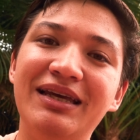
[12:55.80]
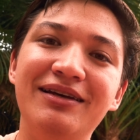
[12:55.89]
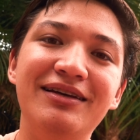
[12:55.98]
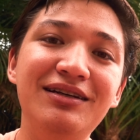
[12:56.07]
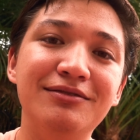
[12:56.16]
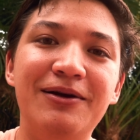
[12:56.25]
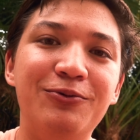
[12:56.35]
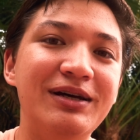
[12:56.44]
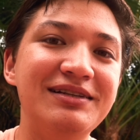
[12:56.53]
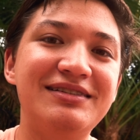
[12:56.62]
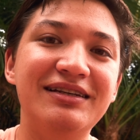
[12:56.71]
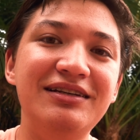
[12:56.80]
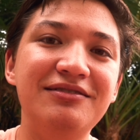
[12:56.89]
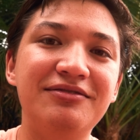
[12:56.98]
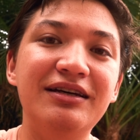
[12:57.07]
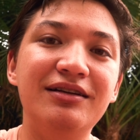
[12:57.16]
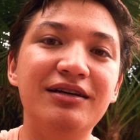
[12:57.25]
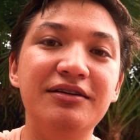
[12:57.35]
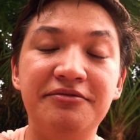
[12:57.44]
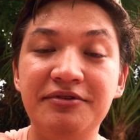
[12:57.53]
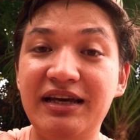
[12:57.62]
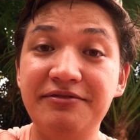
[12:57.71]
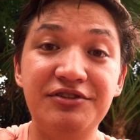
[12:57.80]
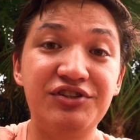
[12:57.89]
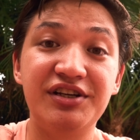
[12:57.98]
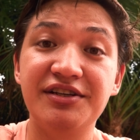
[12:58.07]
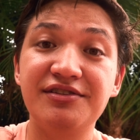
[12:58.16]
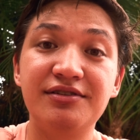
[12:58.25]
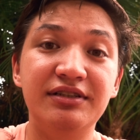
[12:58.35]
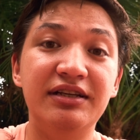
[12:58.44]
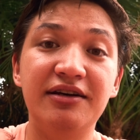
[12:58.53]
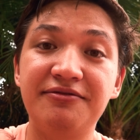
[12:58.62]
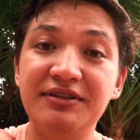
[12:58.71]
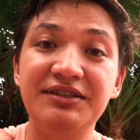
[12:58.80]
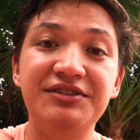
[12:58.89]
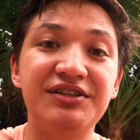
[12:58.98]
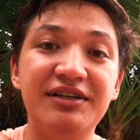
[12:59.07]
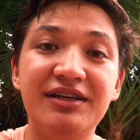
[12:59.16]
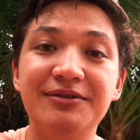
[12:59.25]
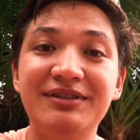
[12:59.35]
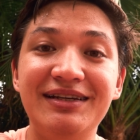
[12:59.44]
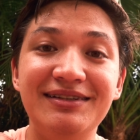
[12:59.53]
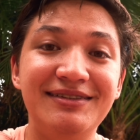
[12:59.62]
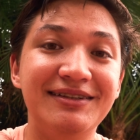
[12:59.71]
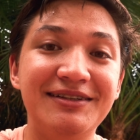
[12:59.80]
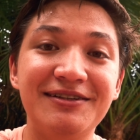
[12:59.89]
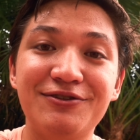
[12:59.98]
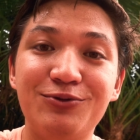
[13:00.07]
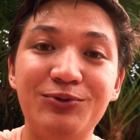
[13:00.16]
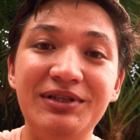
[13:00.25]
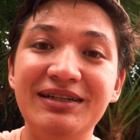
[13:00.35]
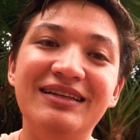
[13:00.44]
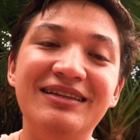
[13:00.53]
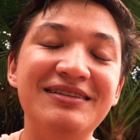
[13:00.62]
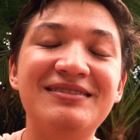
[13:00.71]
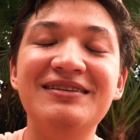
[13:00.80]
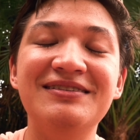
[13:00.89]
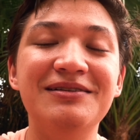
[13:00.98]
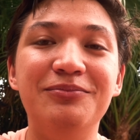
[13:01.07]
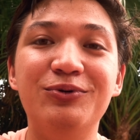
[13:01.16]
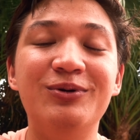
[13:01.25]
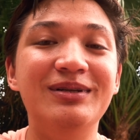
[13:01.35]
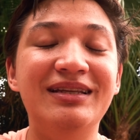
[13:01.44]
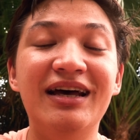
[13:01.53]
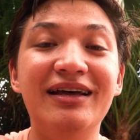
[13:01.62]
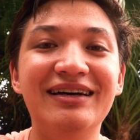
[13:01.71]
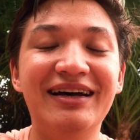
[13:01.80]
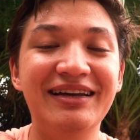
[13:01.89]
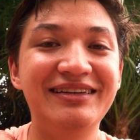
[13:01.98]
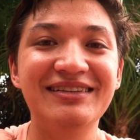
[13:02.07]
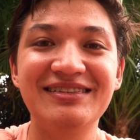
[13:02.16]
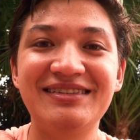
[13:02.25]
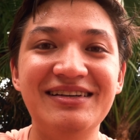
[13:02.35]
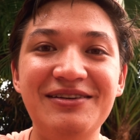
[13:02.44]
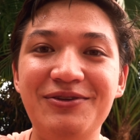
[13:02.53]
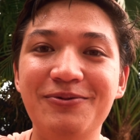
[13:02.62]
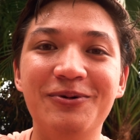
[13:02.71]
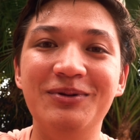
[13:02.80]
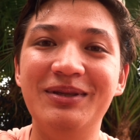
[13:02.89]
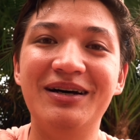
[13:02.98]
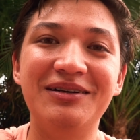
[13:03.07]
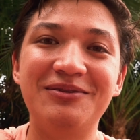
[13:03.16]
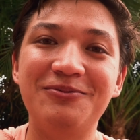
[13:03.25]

yeah, ride safe, and uh, if you have the chance, definitely check out the AceDeck X three. This is a board that I can say you will not